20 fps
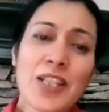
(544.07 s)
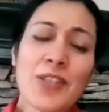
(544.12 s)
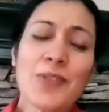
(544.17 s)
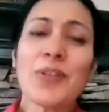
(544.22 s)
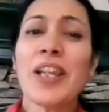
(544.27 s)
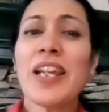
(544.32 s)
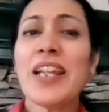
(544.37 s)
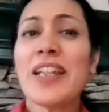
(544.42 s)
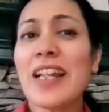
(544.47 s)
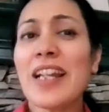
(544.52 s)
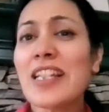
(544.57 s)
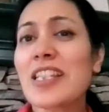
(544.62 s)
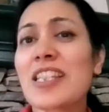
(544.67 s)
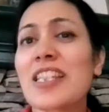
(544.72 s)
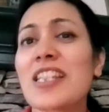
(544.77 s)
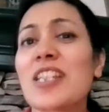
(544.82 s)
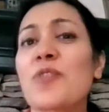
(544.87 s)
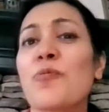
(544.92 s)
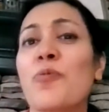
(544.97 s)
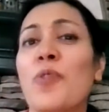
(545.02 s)
So again,
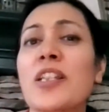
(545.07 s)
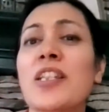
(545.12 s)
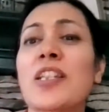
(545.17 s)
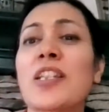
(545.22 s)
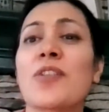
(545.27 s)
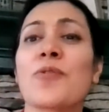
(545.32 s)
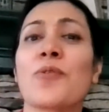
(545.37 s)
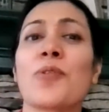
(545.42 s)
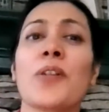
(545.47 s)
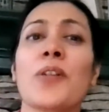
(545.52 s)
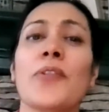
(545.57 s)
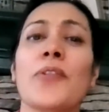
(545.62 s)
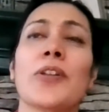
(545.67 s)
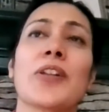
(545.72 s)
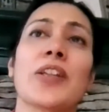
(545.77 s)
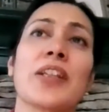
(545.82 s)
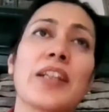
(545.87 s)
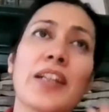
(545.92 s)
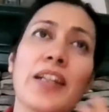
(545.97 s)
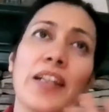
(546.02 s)
that's just one story where you
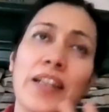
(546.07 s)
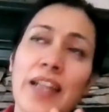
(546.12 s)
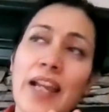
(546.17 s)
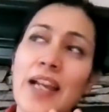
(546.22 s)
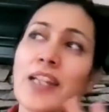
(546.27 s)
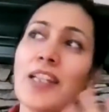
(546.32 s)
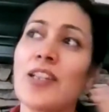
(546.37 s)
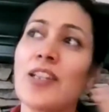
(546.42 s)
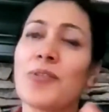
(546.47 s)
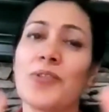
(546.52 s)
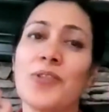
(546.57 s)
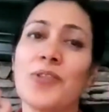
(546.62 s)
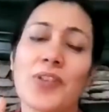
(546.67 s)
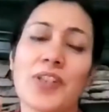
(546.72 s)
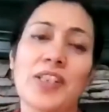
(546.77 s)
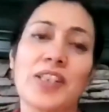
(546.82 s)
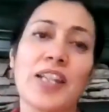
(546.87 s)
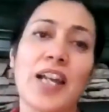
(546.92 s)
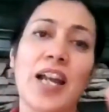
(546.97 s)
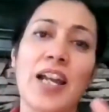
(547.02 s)
can connect, you
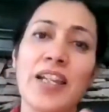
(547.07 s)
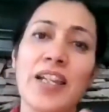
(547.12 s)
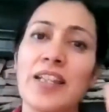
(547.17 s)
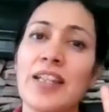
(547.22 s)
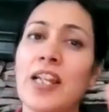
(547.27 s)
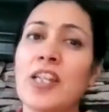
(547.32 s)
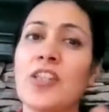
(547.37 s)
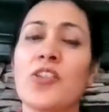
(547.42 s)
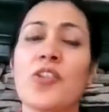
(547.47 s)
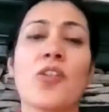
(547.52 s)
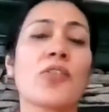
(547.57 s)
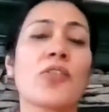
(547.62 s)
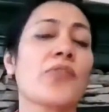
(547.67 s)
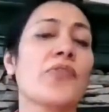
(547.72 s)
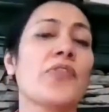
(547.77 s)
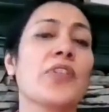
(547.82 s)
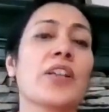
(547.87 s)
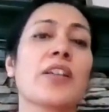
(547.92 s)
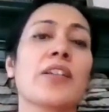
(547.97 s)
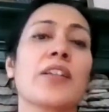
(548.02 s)
can tie in that
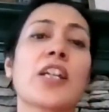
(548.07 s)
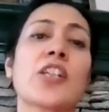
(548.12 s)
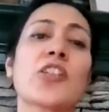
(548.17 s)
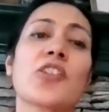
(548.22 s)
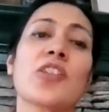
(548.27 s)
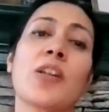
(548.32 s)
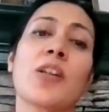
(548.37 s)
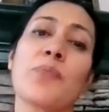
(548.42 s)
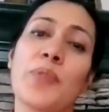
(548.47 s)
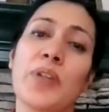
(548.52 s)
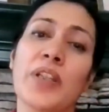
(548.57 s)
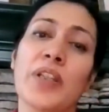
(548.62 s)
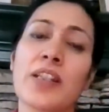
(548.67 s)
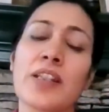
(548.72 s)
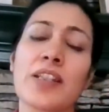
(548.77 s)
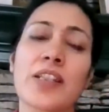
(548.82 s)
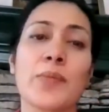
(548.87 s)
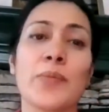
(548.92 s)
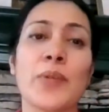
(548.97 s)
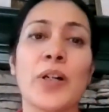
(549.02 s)
geographic connection and bring
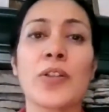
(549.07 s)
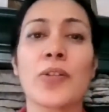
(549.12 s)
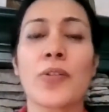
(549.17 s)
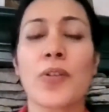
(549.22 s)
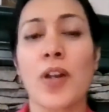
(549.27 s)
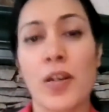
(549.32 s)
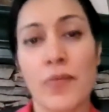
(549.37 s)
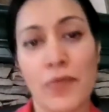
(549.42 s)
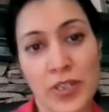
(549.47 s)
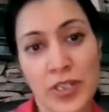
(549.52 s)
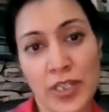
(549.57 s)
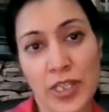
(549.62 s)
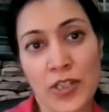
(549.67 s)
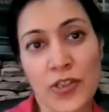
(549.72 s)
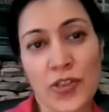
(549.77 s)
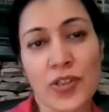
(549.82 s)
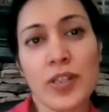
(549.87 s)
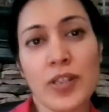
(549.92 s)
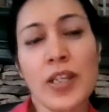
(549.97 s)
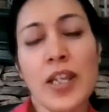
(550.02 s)
in some other
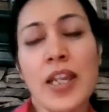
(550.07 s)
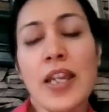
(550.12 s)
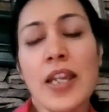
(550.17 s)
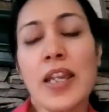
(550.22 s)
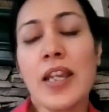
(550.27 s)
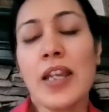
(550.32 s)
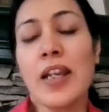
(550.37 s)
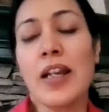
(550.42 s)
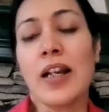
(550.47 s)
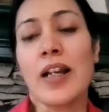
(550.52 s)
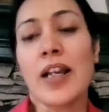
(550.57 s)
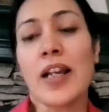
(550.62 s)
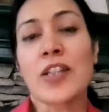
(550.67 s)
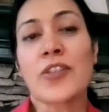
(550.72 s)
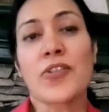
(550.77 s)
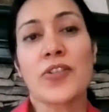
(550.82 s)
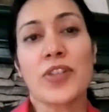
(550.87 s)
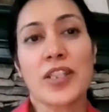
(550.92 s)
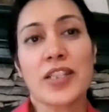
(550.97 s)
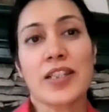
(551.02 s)
conversation
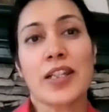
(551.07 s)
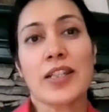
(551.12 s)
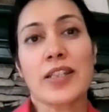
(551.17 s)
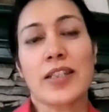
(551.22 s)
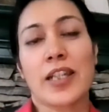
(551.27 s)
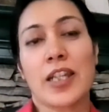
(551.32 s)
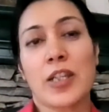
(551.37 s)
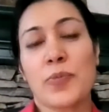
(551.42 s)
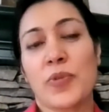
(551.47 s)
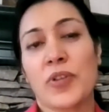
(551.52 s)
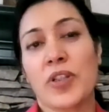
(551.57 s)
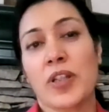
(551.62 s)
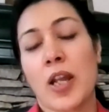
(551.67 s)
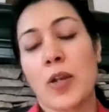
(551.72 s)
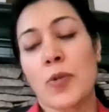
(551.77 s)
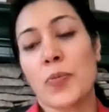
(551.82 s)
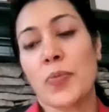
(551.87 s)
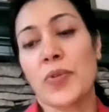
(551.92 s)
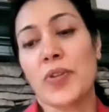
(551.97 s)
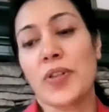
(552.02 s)
as you're discussing input and
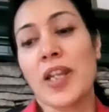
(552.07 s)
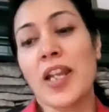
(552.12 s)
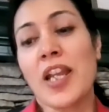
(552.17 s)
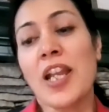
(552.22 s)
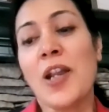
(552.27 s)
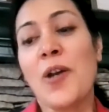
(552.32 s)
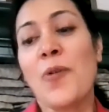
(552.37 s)
output.